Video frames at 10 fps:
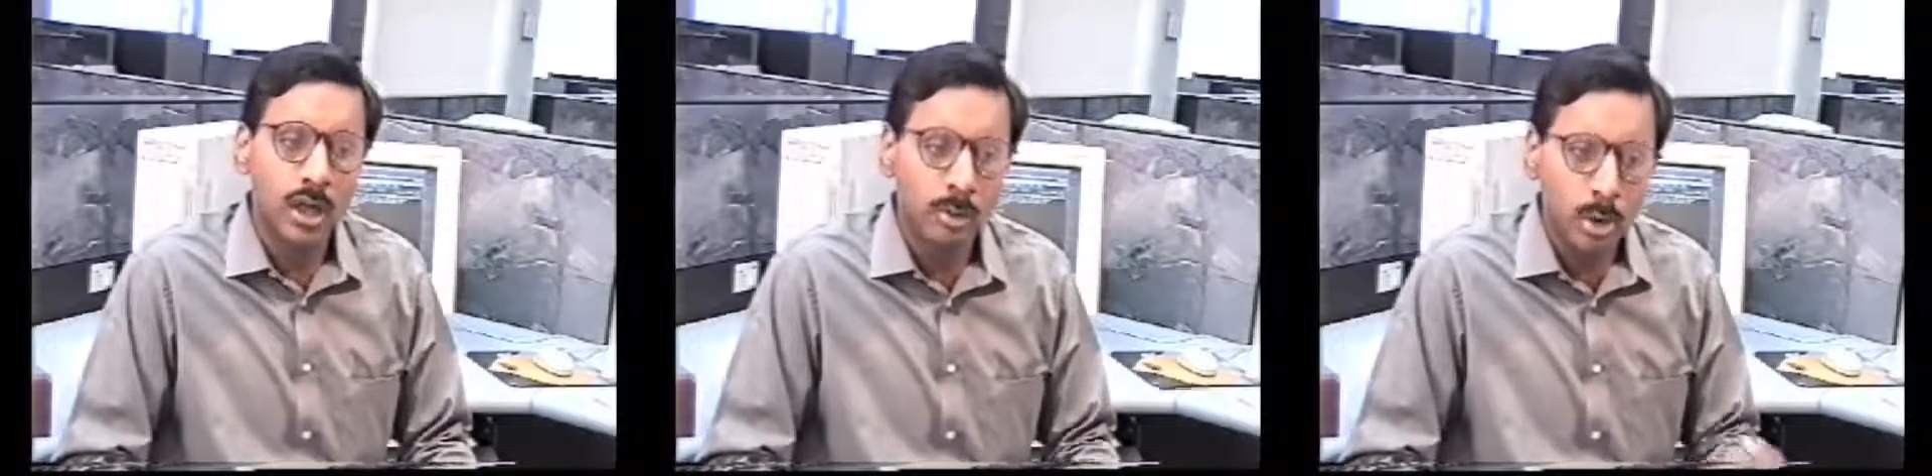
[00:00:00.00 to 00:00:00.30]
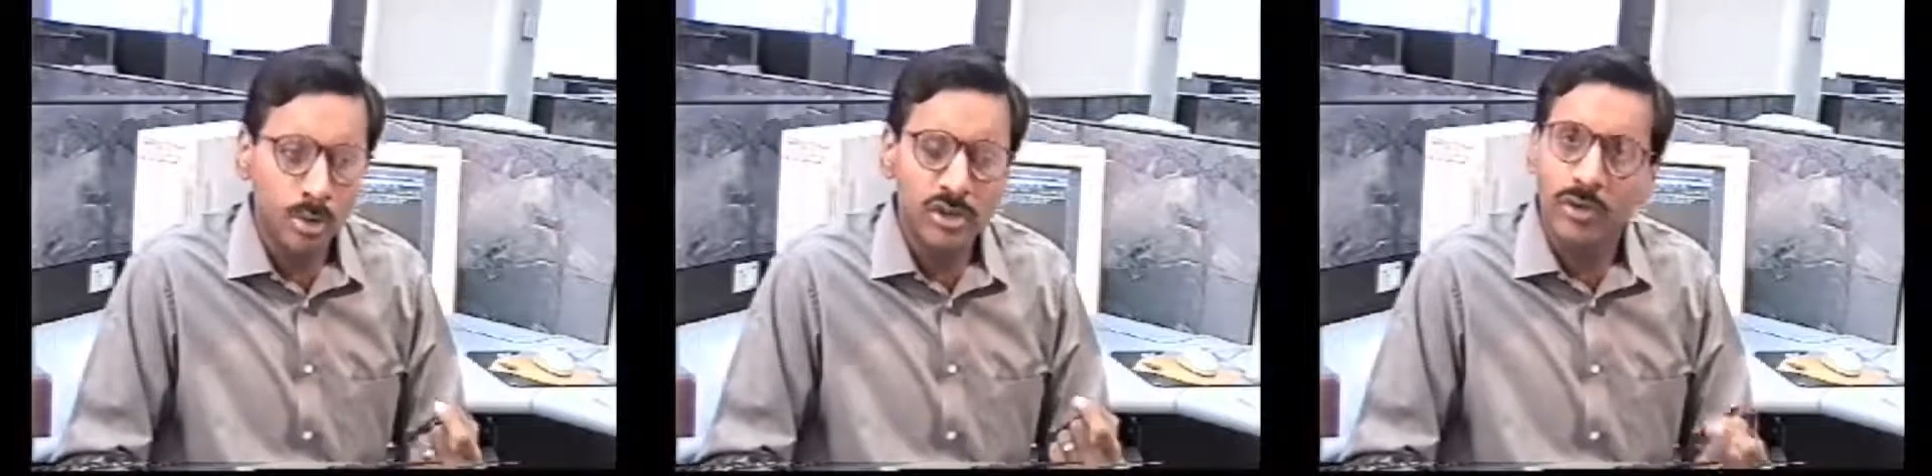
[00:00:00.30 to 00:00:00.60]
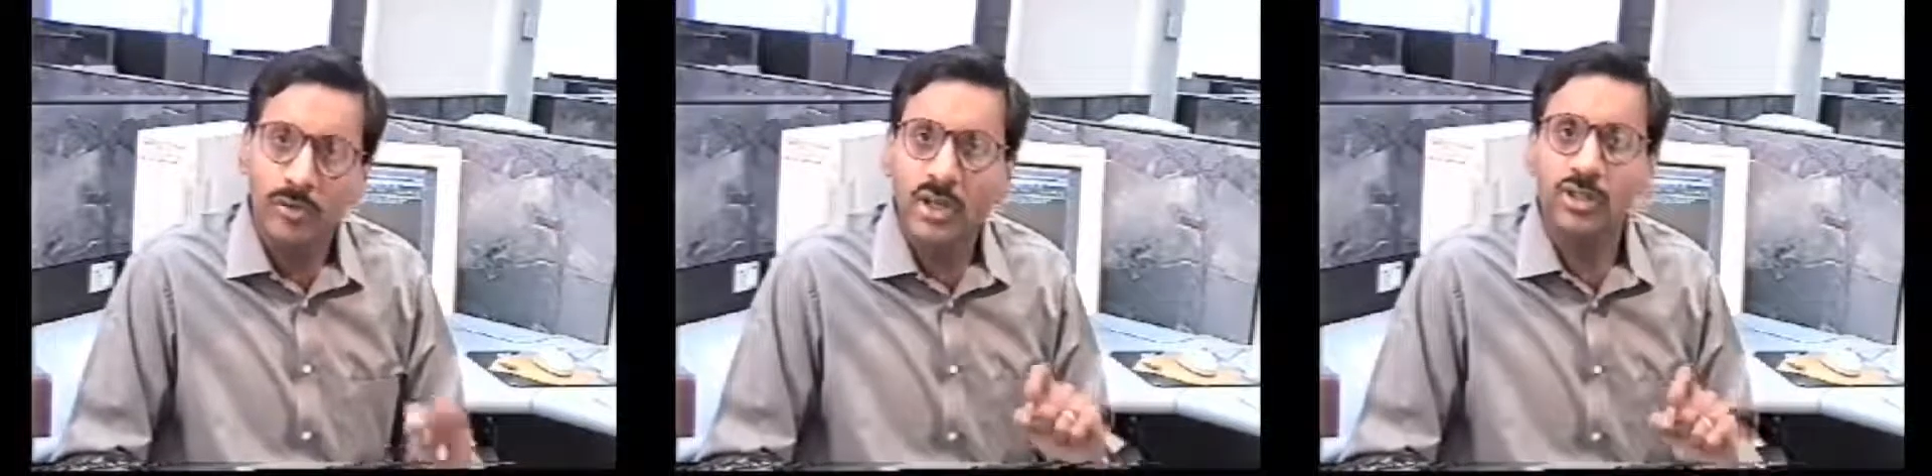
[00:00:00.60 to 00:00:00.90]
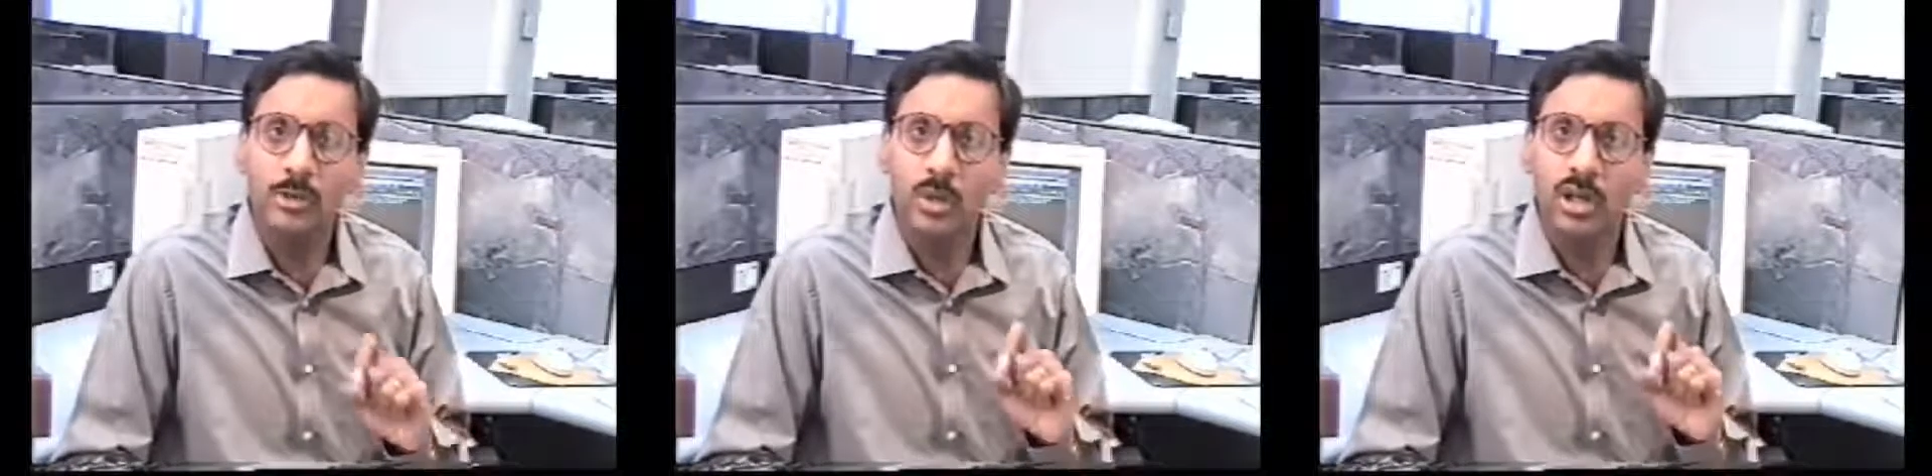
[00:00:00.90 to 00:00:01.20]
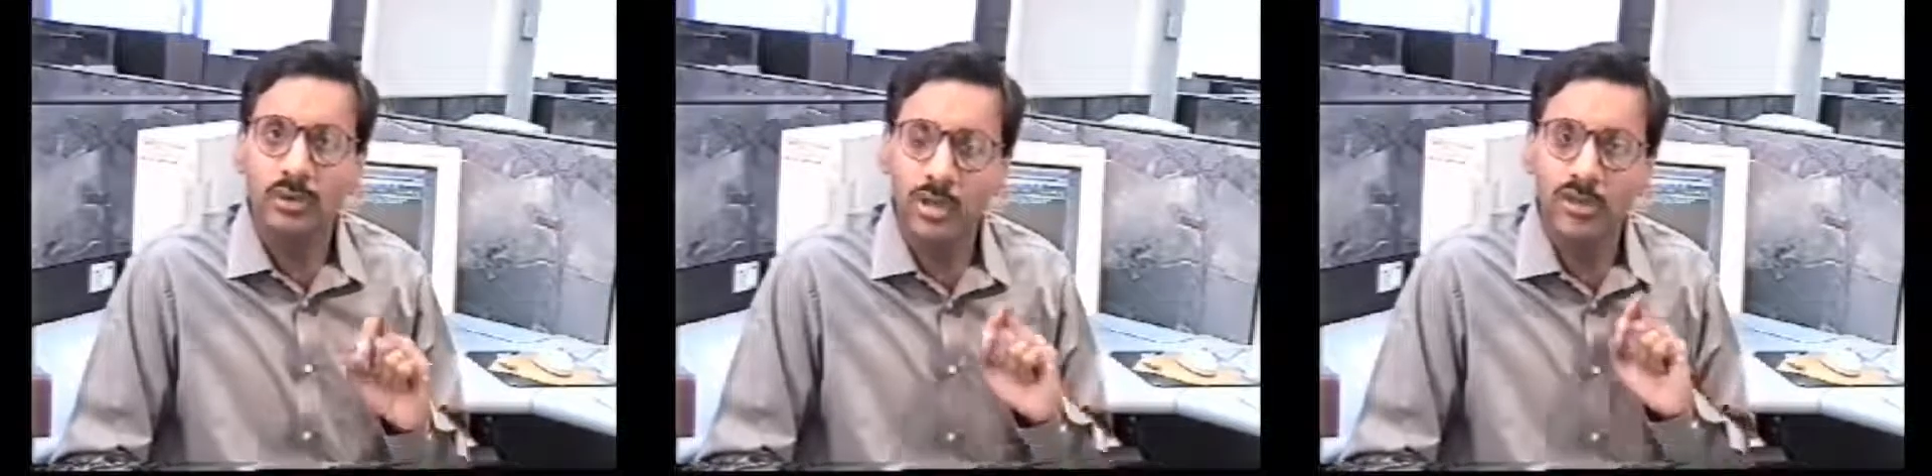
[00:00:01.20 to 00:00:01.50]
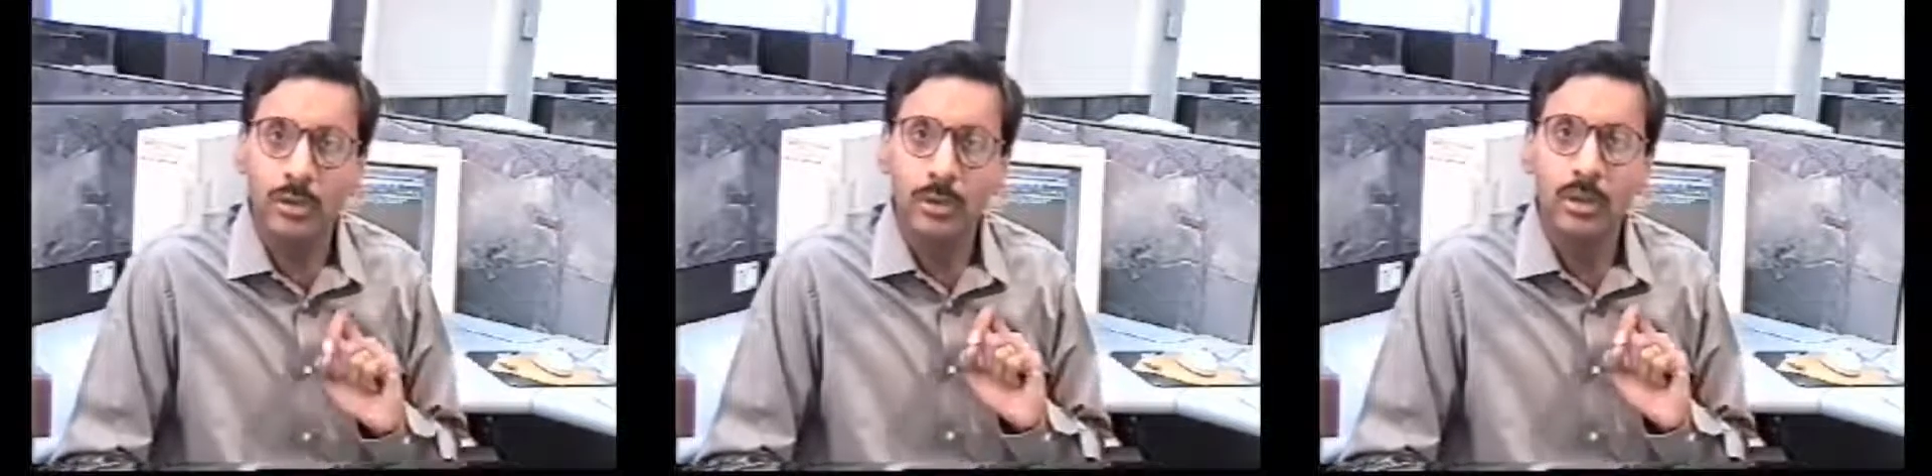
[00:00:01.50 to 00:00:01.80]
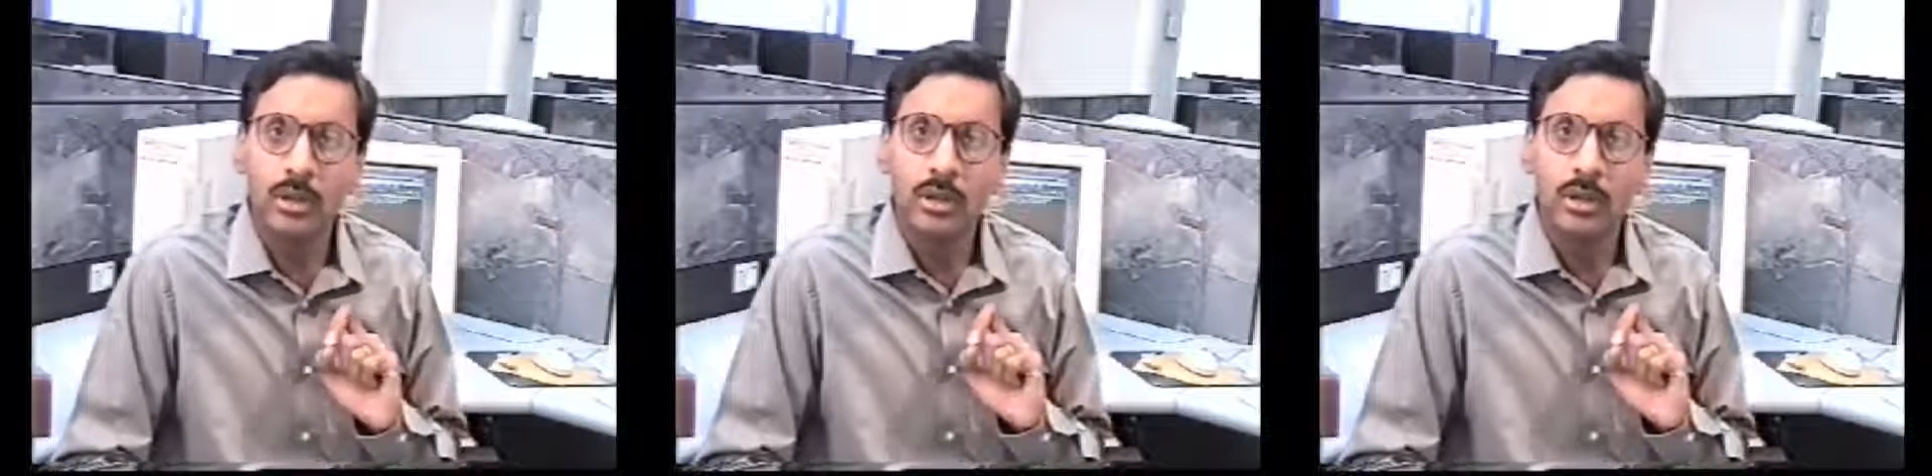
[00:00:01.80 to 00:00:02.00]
A moment's reflection will convince you